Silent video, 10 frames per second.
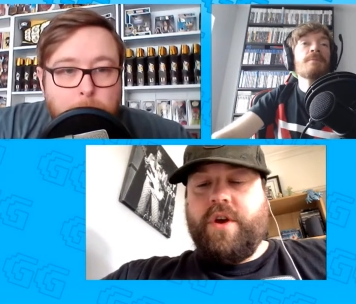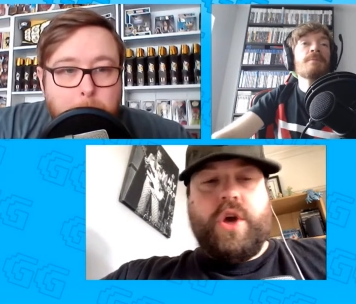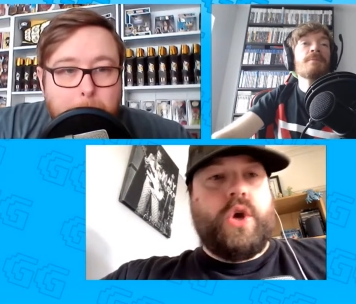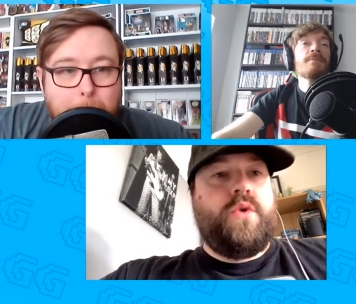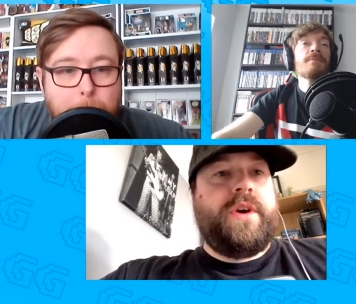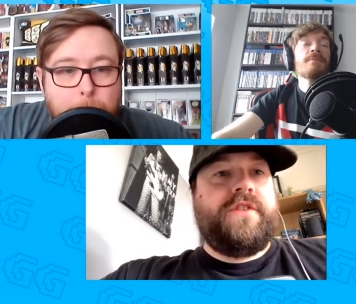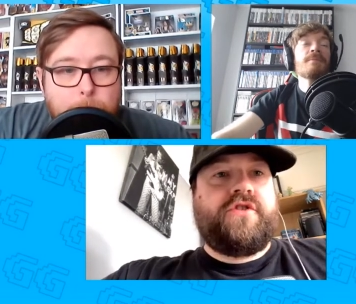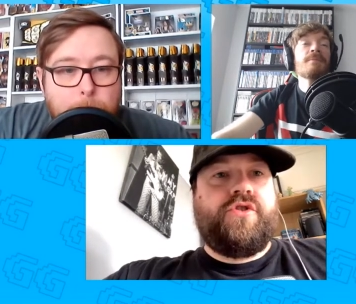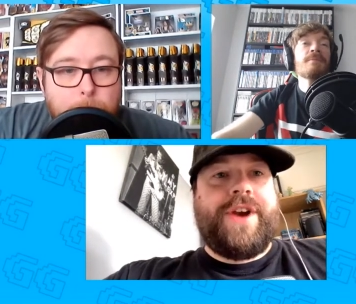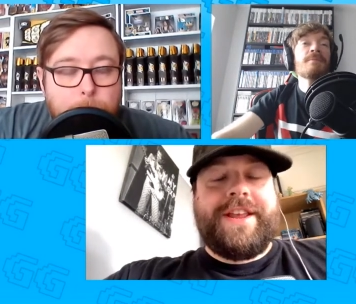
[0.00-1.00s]
Speaker 1: Who is
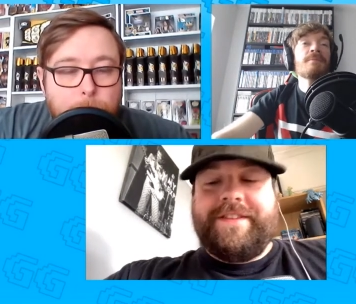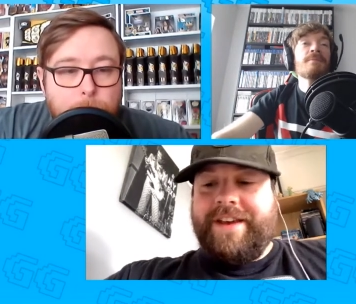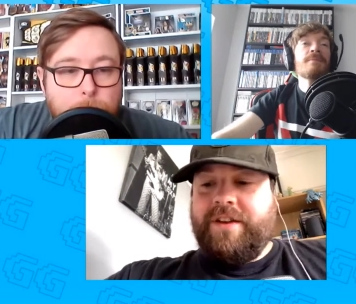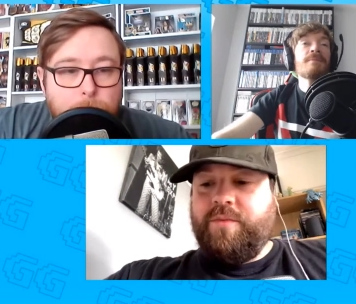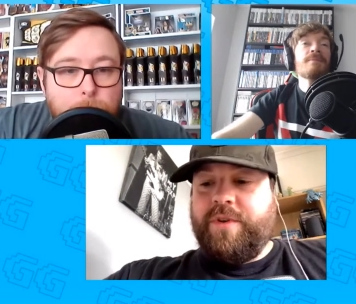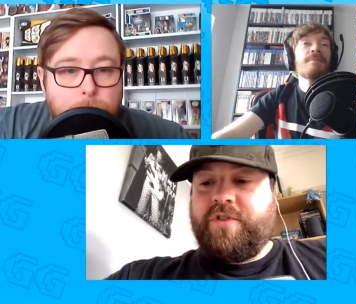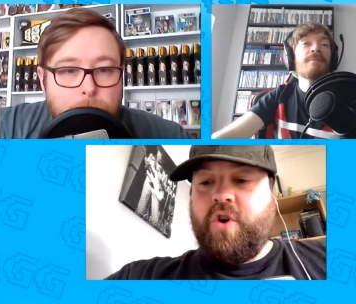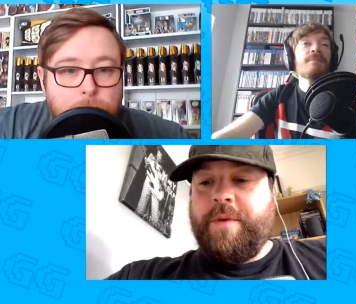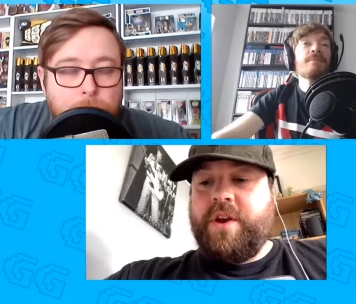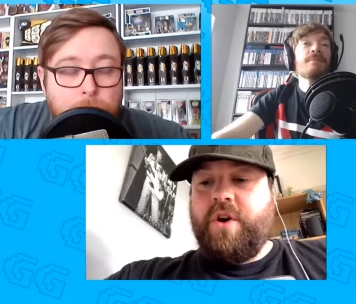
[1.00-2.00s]
credited with
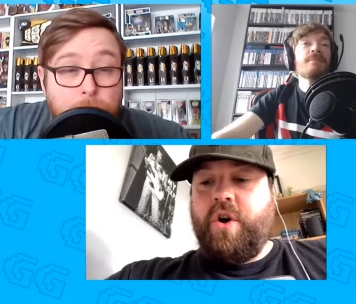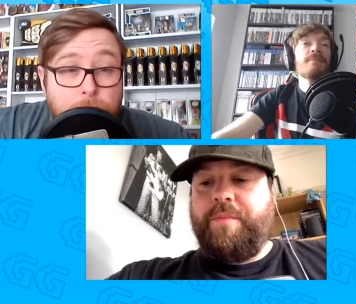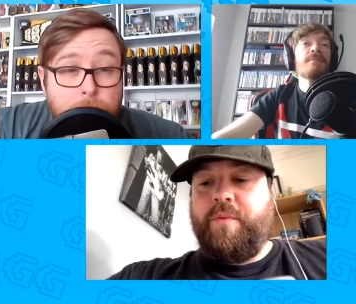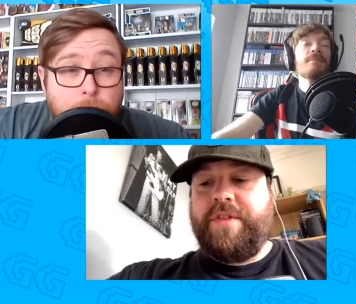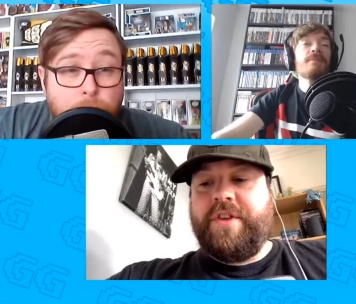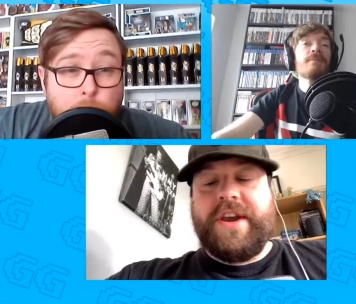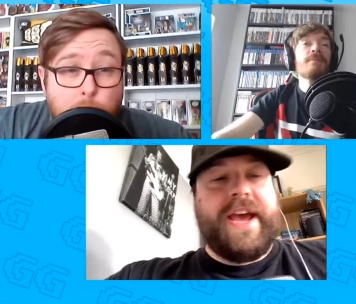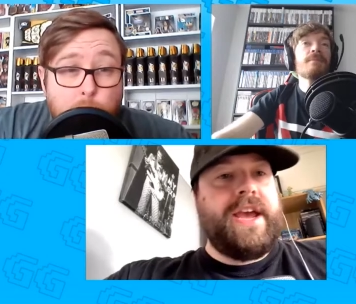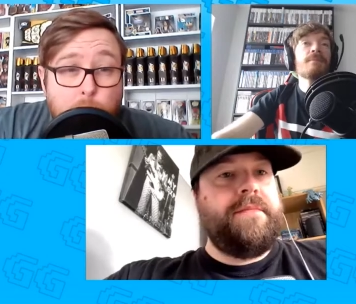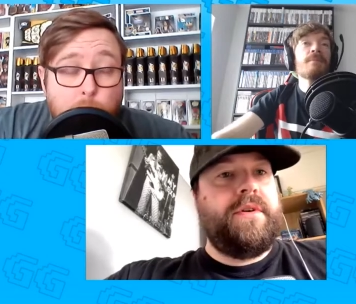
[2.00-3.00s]
coming up with the
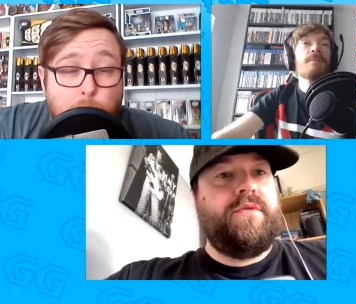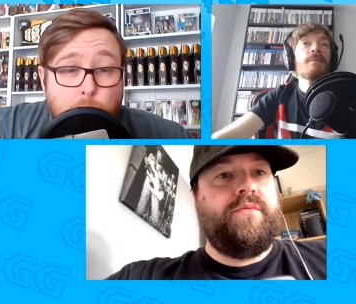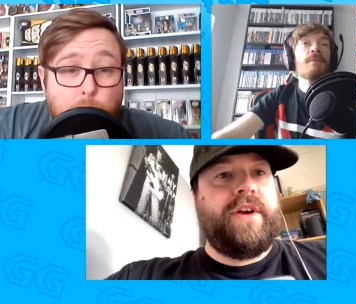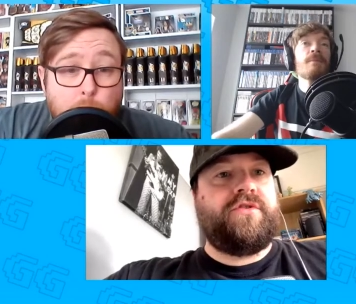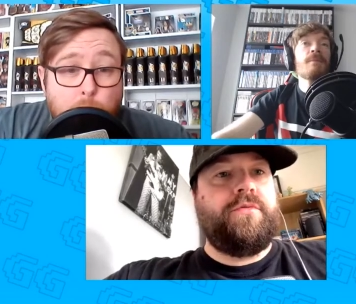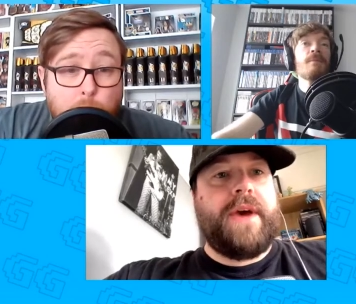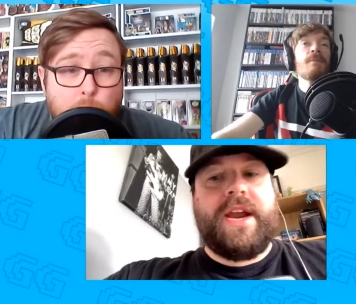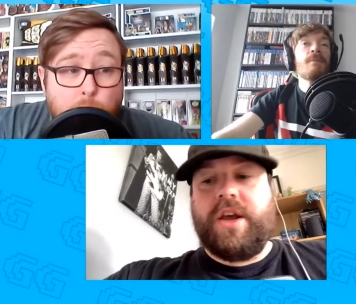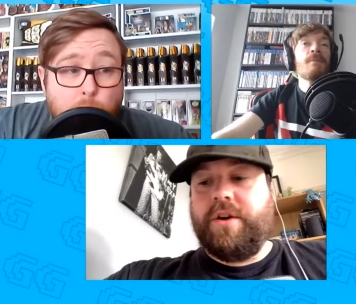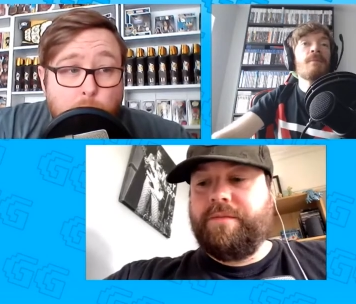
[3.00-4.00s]
name
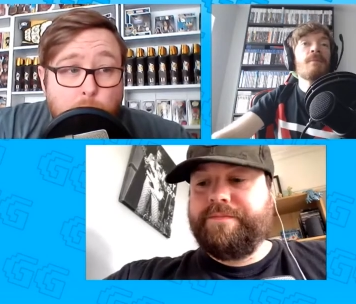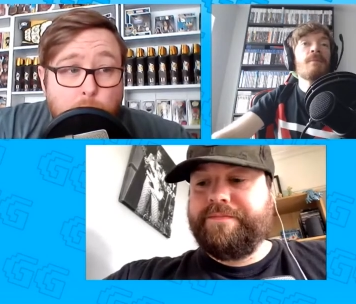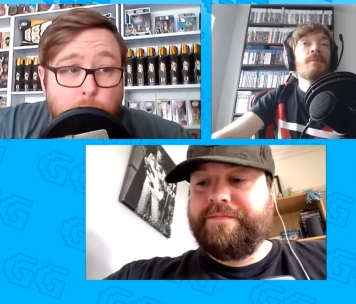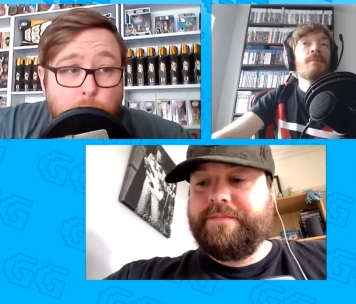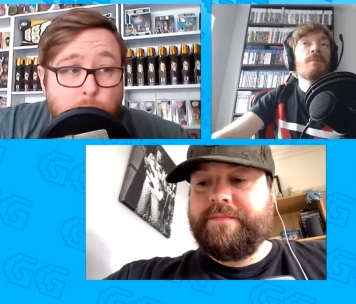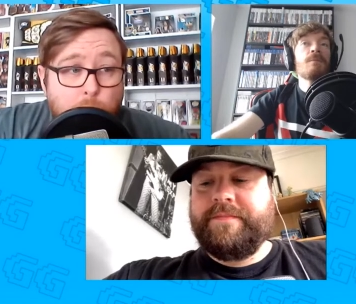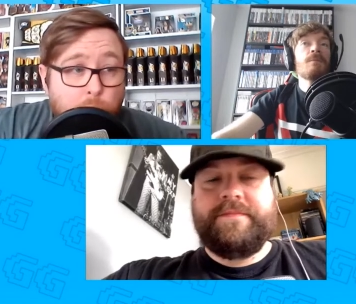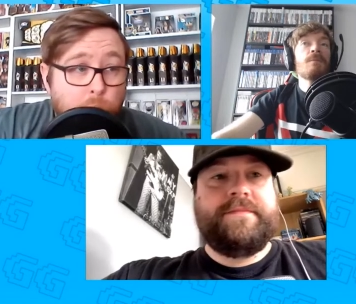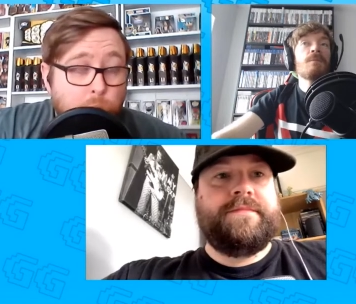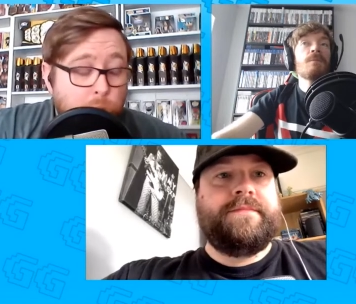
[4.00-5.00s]
WrestleMania?
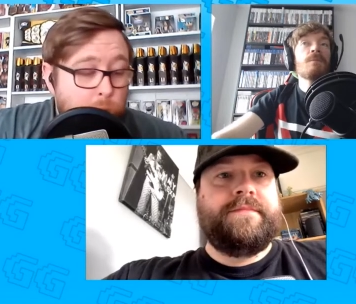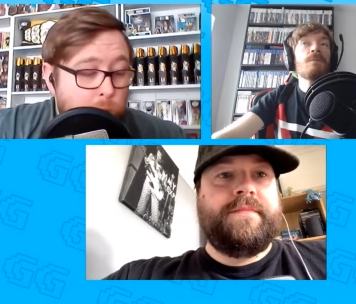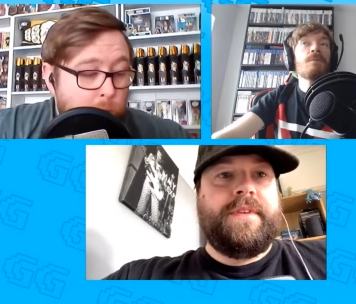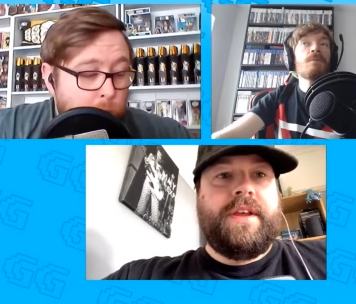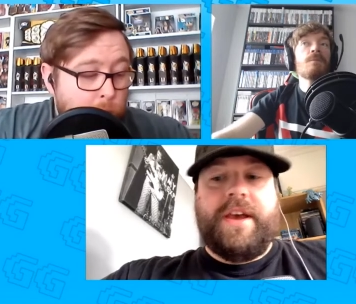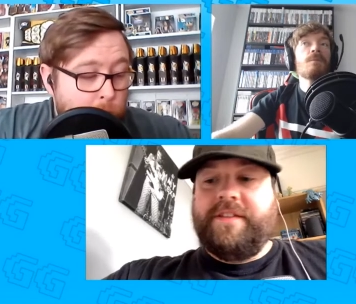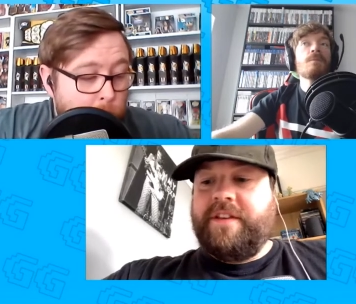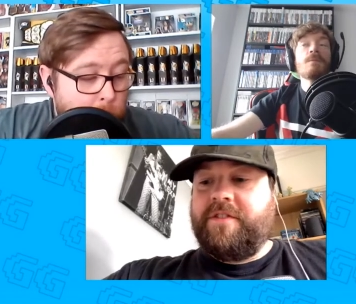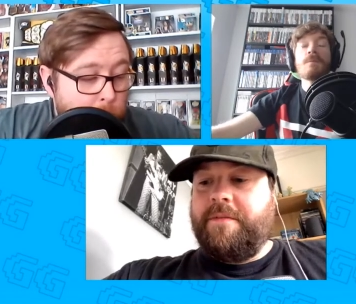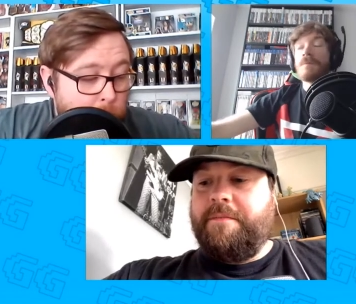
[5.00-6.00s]
Is
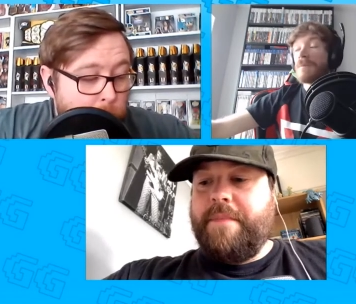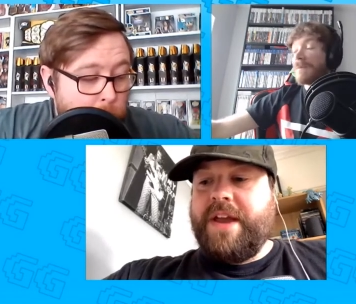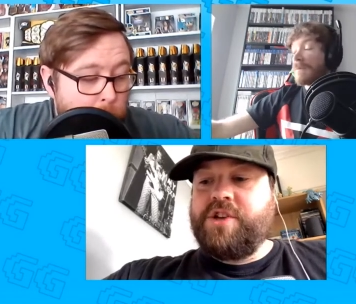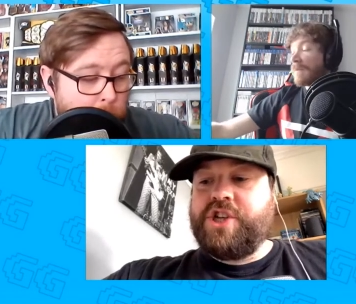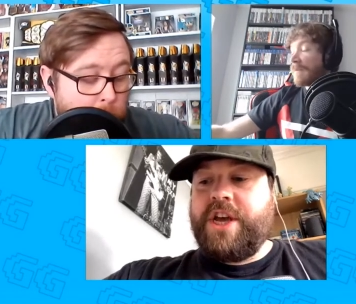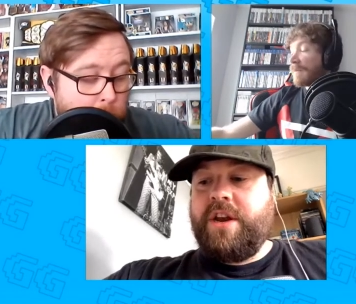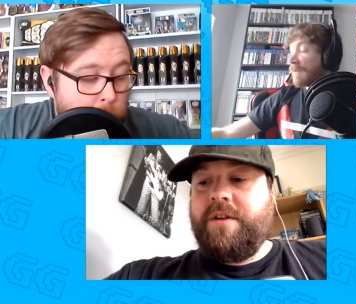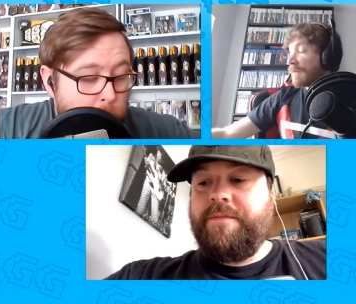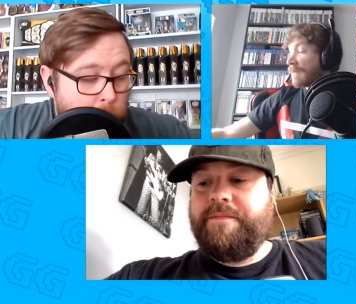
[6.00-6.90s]
it Mean Gene,